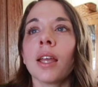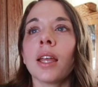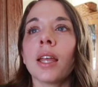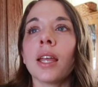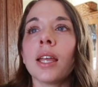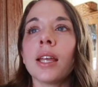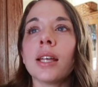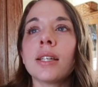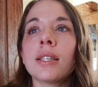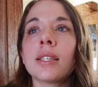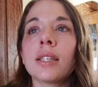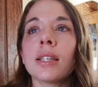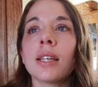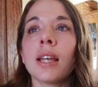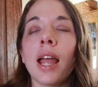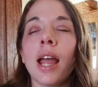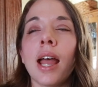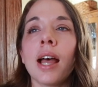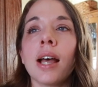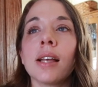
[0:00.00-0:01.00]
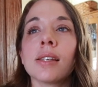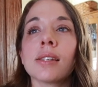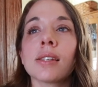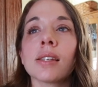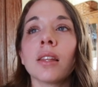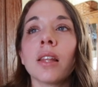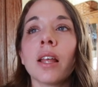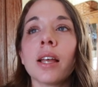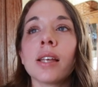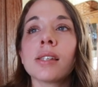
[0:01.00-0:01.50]
It has
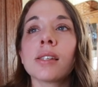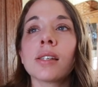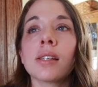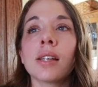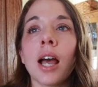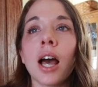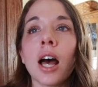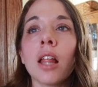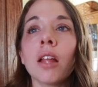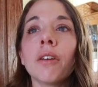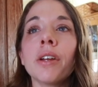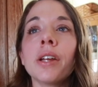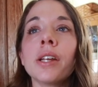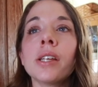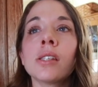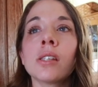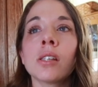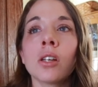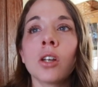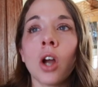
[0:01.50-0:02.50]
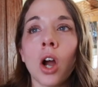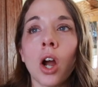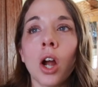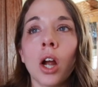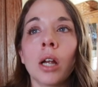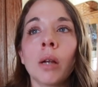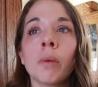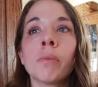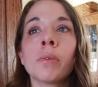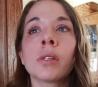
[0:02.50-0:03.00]
less calories,
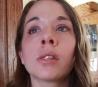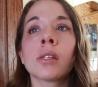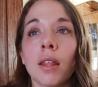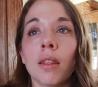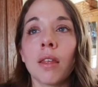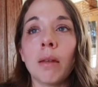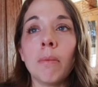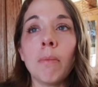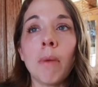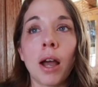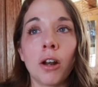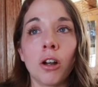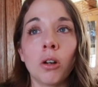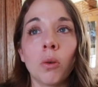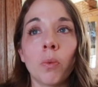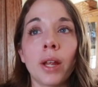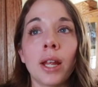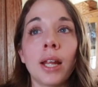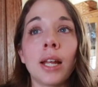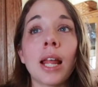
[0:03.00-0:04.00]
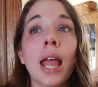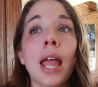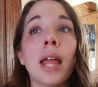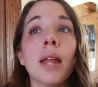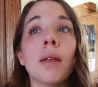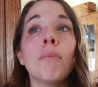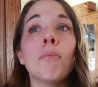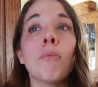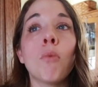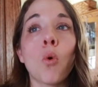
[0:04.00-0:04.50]
carbs than modern wheat
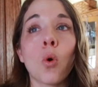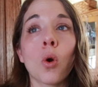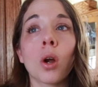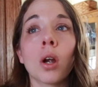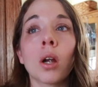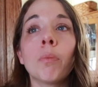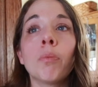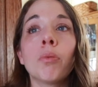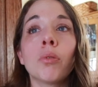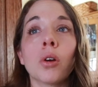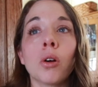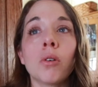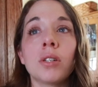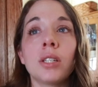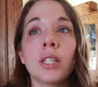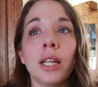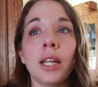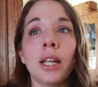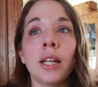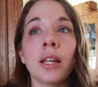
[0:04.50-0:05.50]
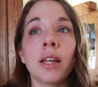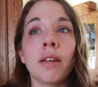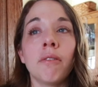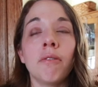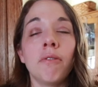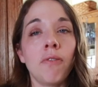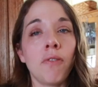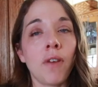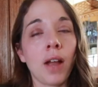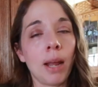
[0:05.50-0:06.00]
and more protein and
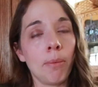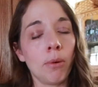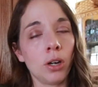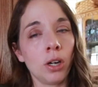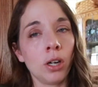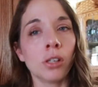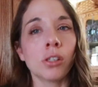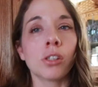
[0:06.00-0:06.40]
fiber.